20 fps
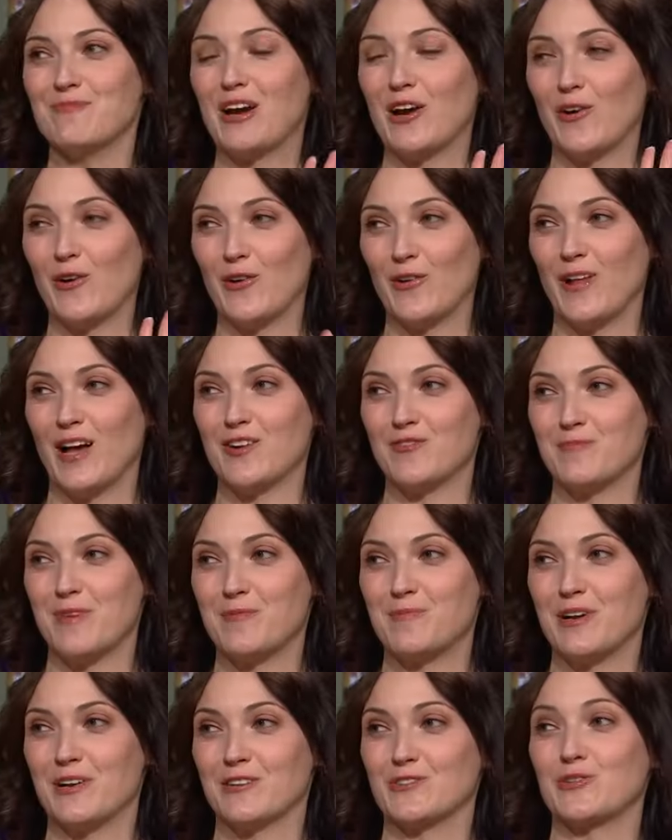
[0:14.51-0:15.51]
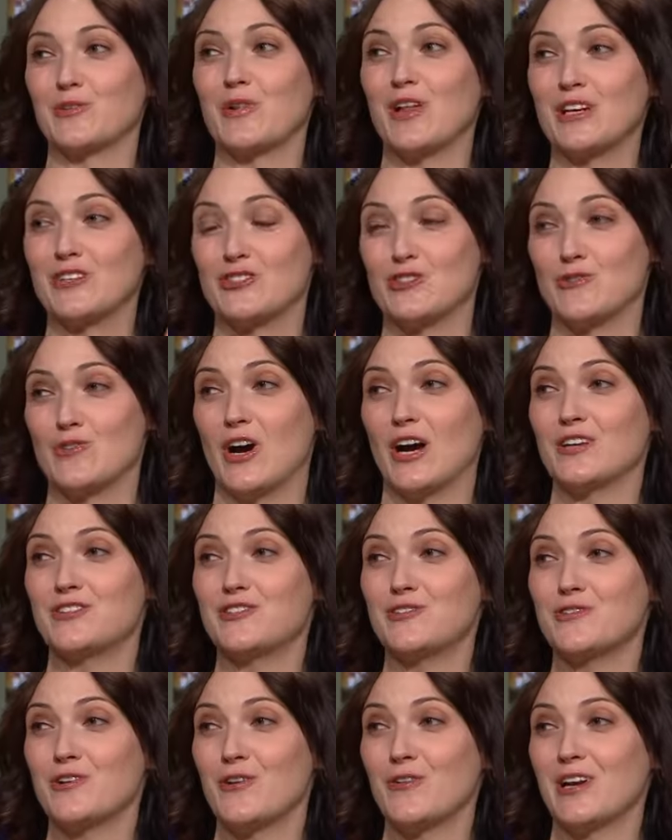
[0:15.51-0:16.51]
my whole life. My parents were like, do not
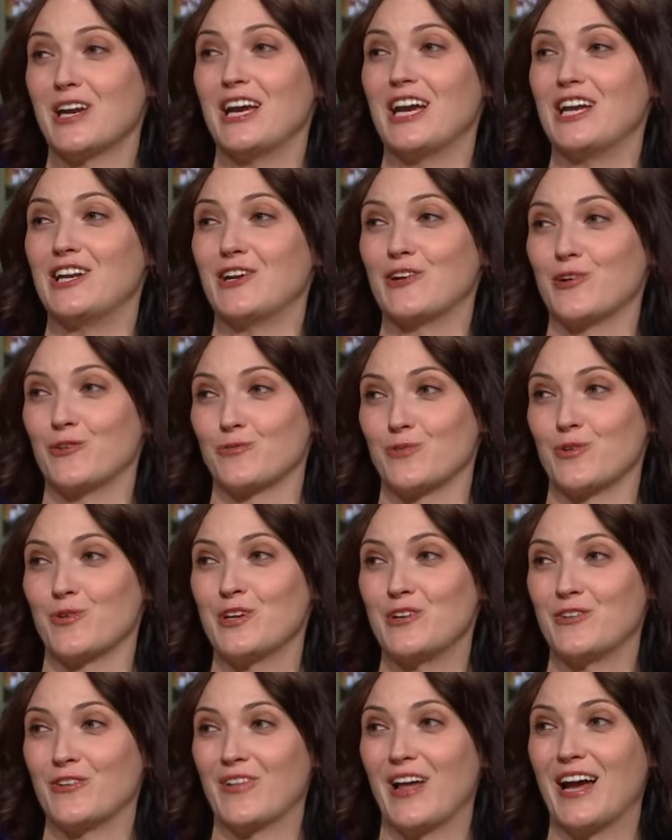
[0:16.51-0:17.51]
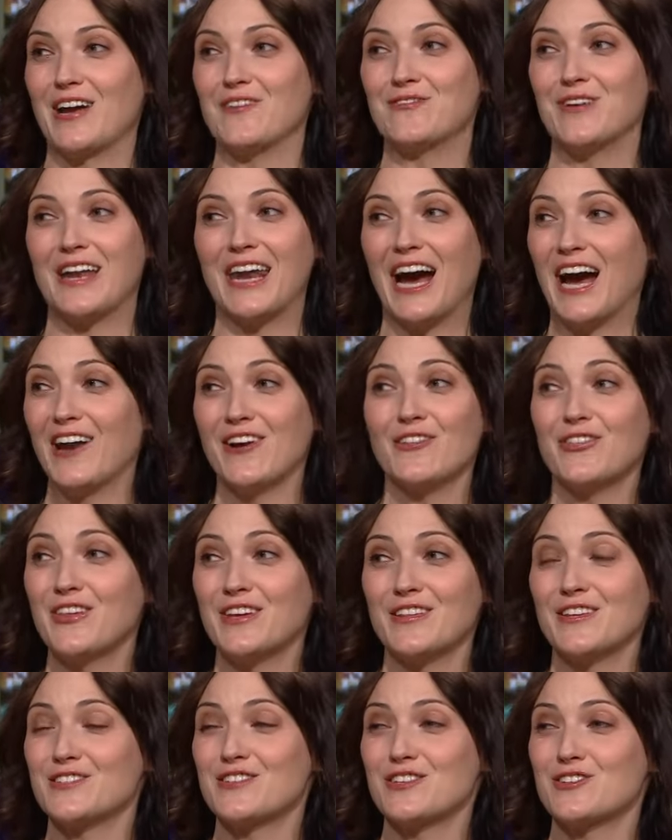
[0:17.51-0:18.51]
do cocaine, it'll ruin your life. And I don't
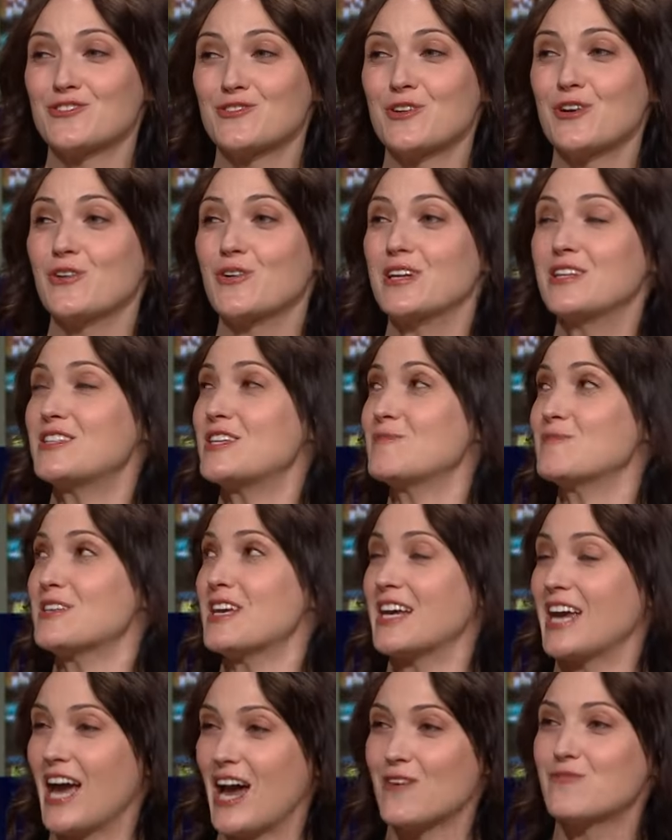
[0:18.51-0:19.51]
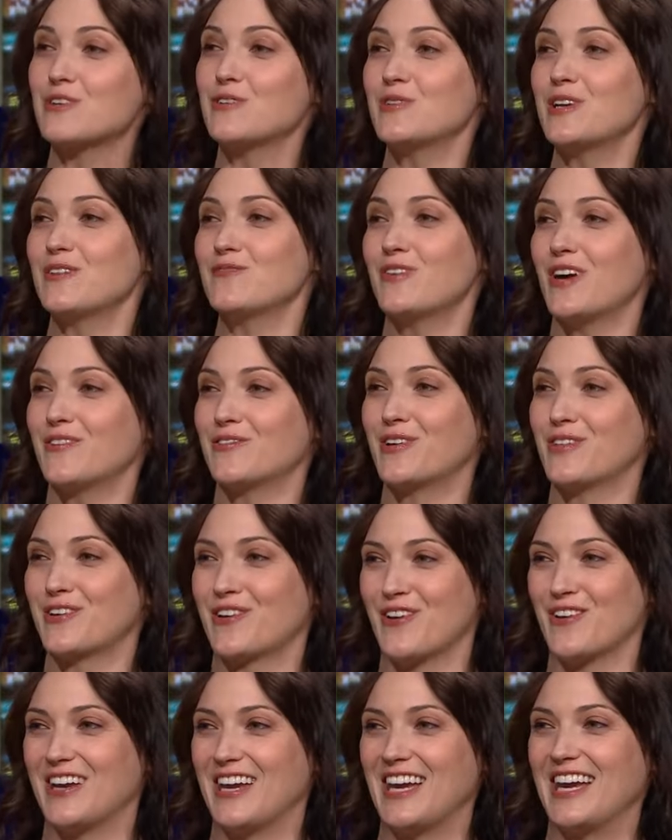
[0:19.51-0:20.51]
think this is true. It seems like everyone involved with
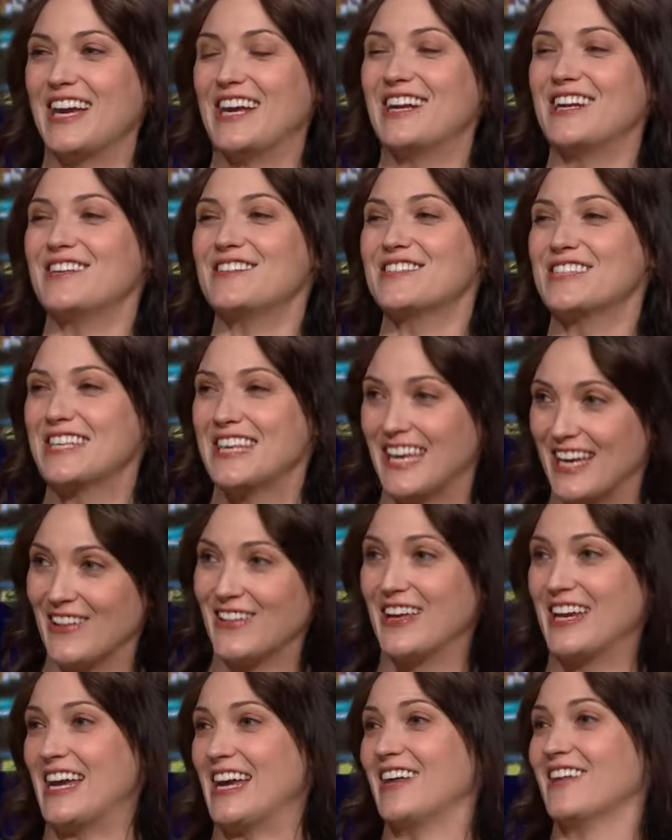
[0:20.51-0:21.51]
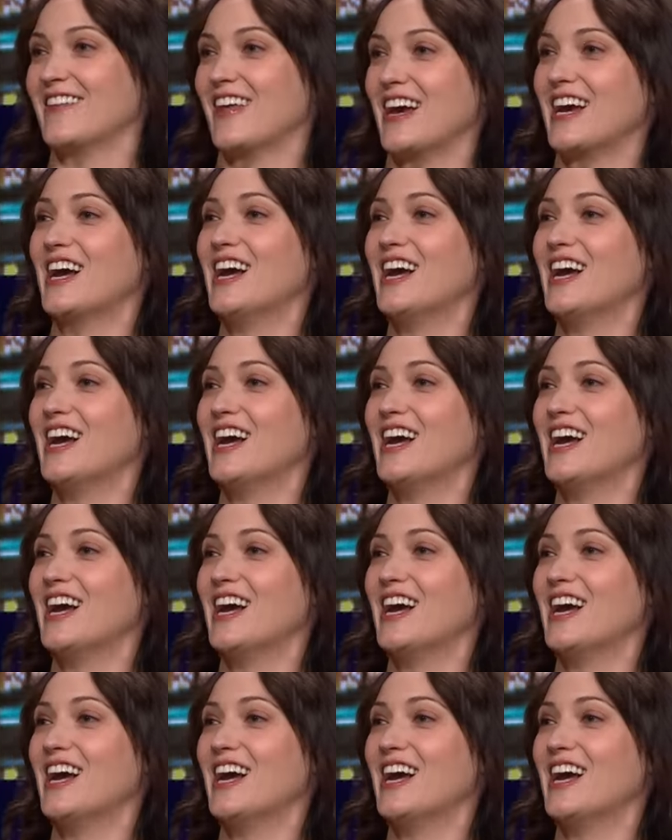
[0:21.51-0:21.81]
cocaine is killing it. Like,